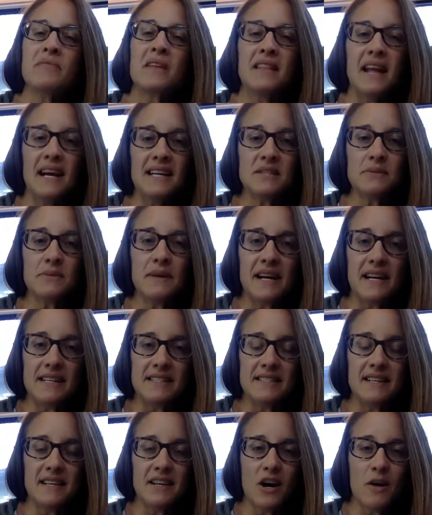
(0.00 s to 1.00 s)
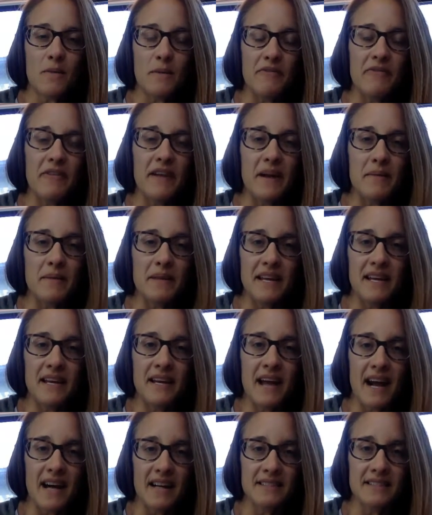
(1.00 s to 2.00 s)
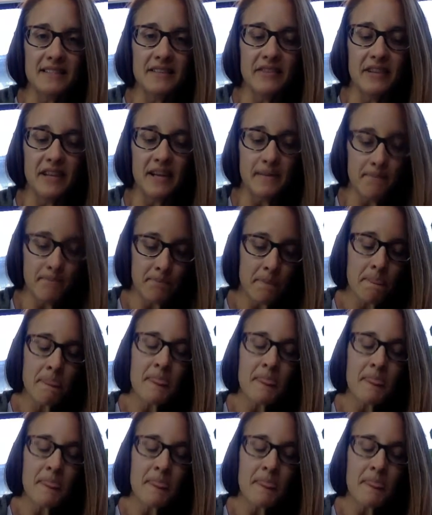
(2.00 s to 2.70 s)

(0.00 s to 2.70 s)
Last week I sent home a family activity.